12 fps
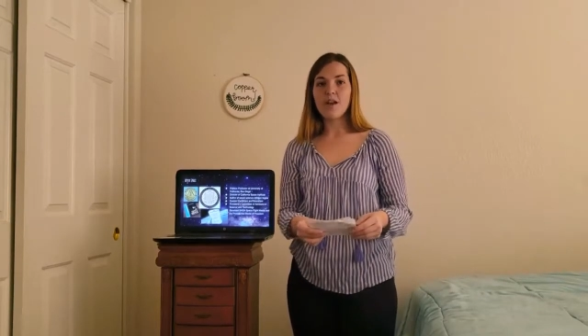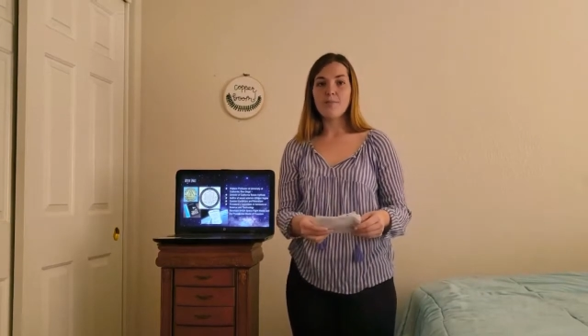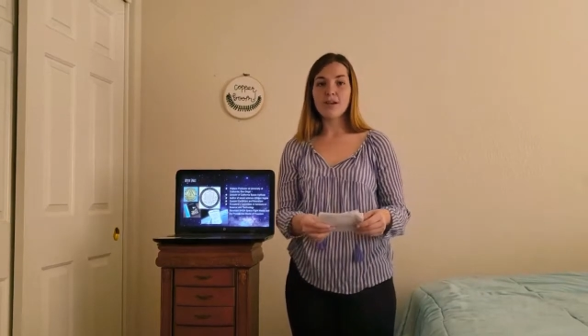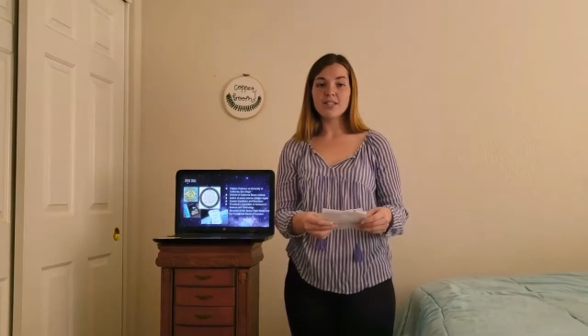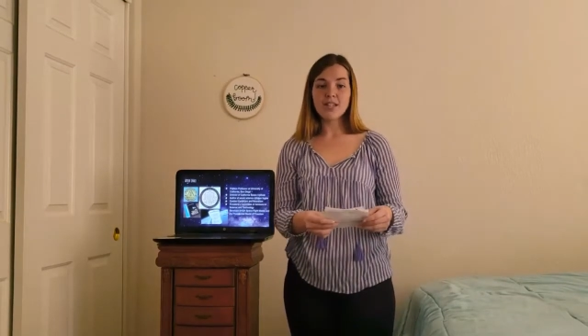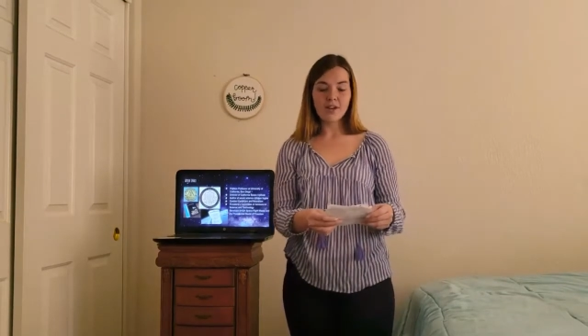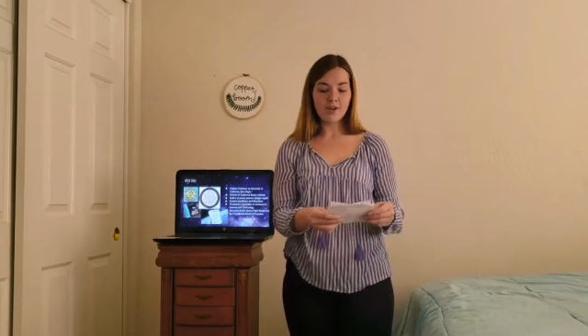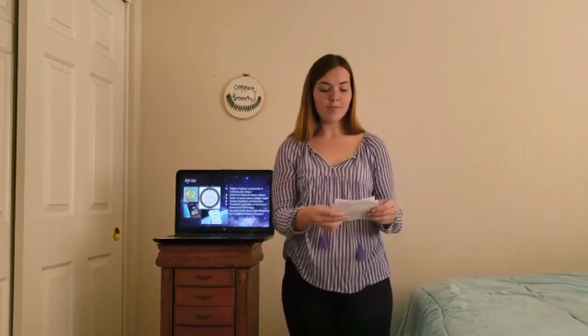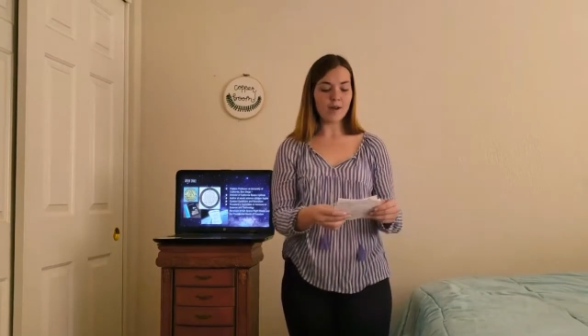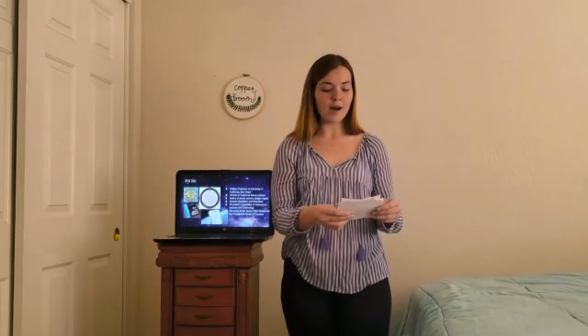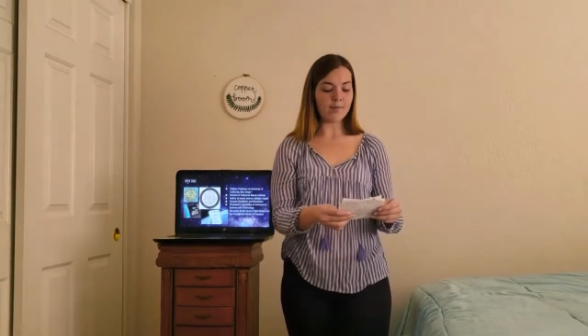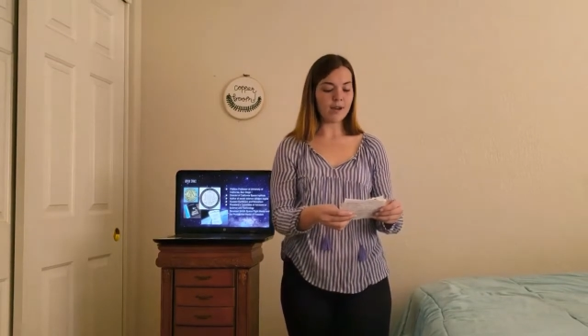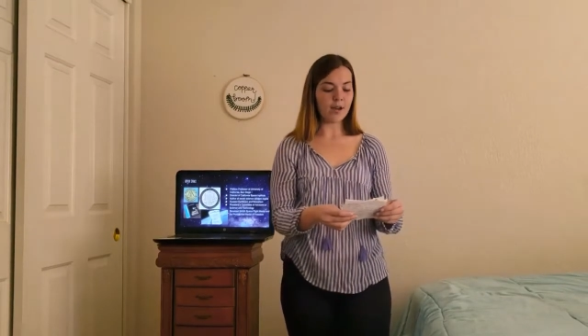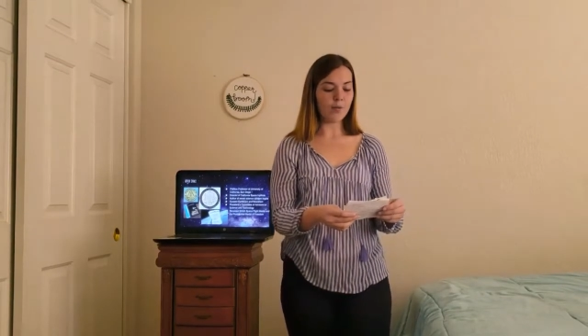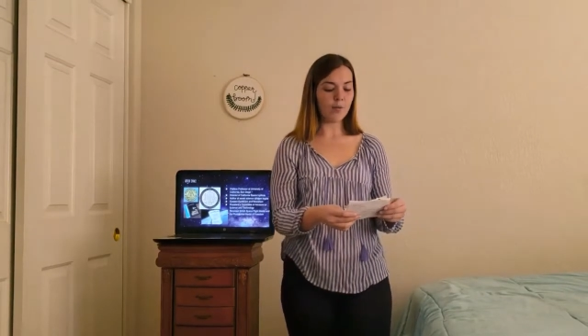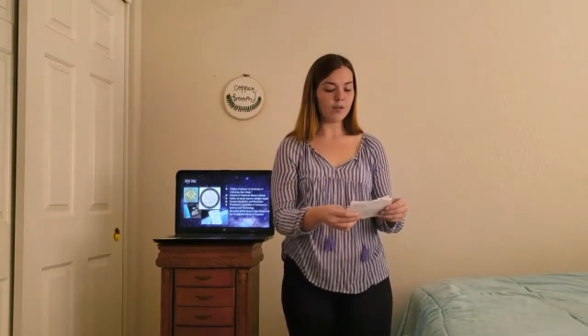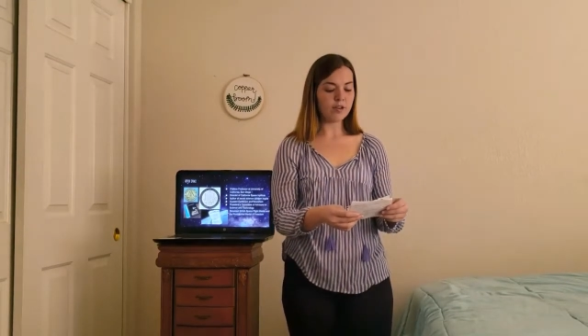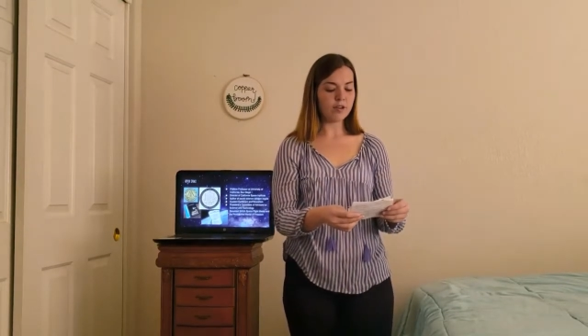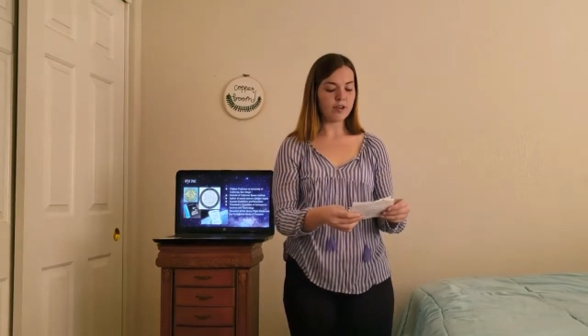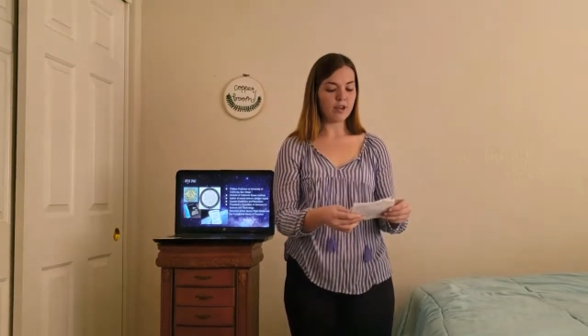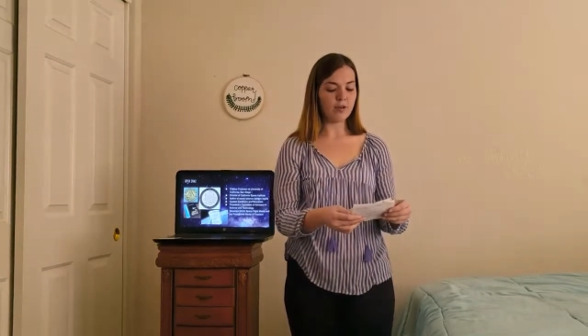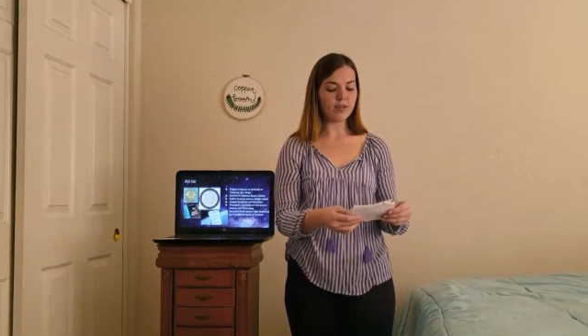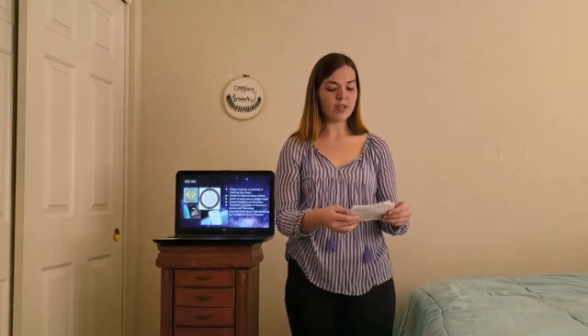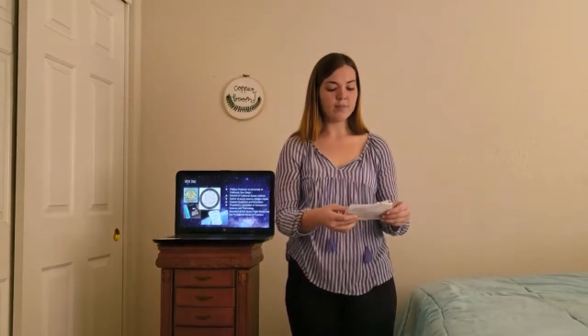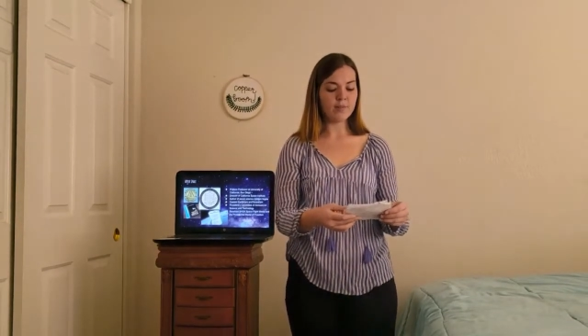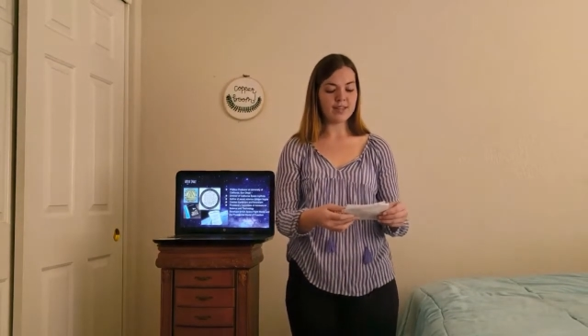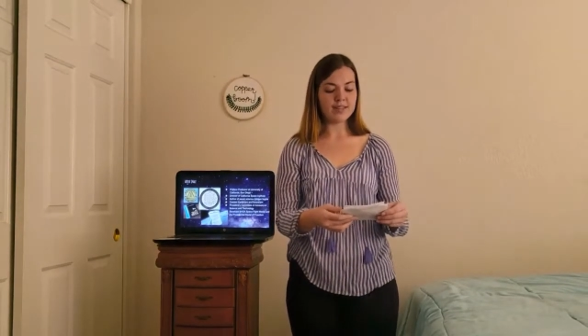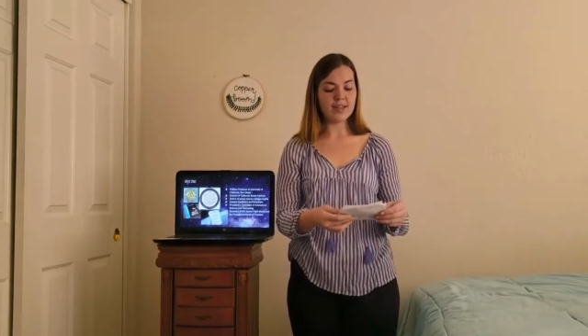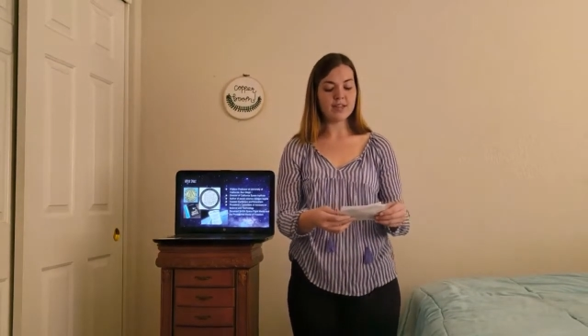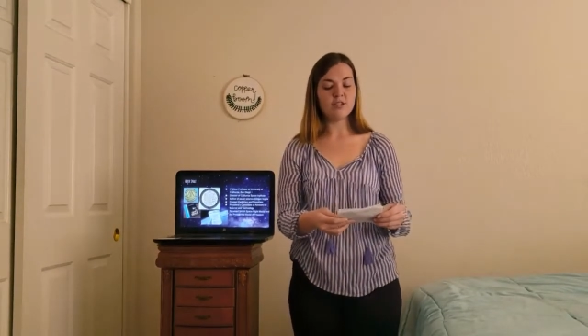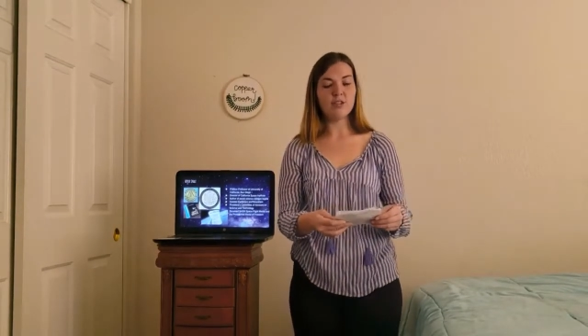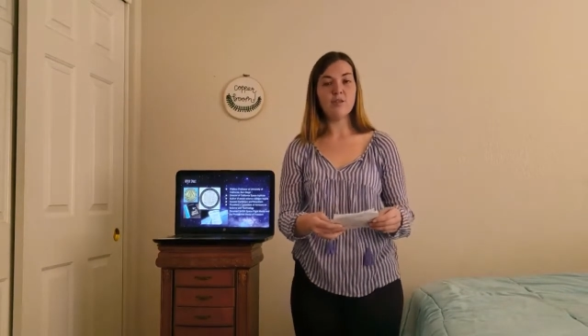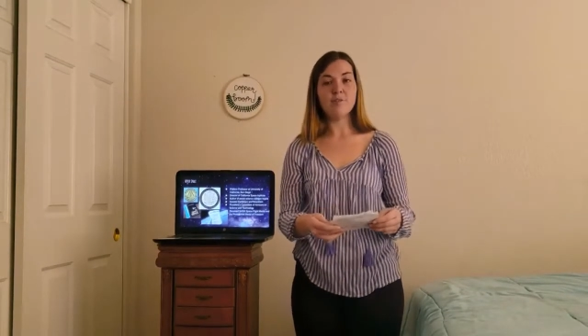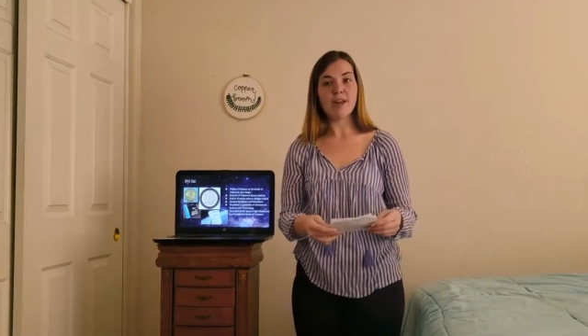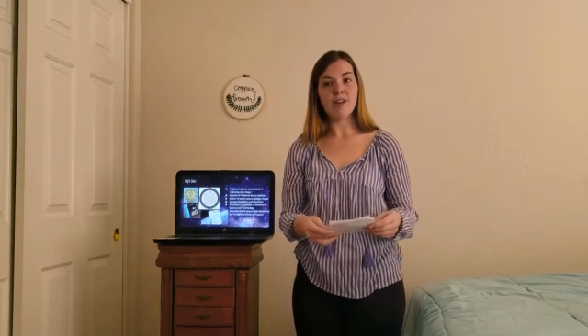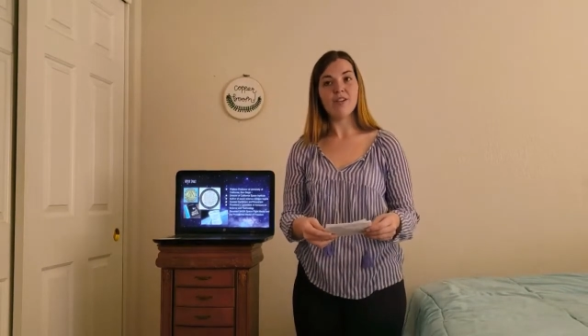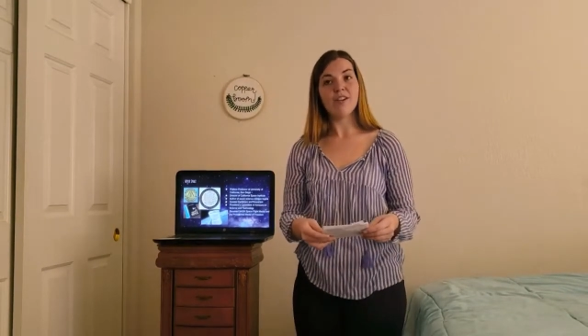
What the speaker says: President Obama awarded her with the Presidential Medal